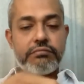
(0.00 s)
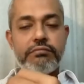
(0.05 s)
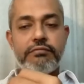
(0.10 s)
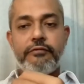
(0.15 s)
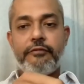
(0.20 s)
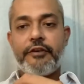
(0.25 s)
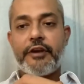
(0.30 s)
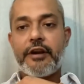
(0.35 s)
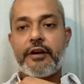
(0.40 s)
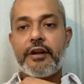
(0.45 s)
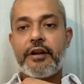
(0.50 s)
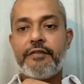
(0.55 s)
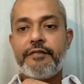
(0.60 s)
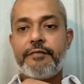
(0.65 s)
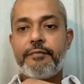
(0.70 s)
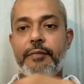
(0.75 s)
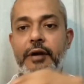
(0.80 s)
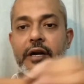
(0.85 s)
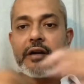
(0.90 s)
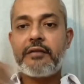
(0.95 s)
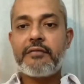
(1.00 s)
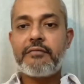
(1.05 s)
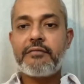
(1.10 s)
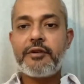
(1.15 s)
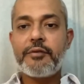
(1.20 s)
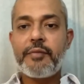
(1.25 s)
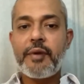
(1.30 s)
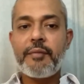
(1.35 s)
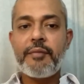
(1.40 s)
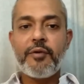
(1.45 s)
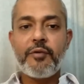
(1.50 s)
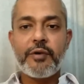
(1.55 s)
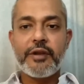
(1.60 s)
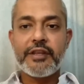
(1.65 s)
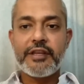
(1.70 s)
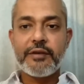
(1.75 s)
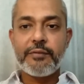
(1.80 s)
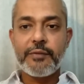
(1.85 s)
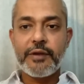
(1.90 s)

fair enough, but remember one thing: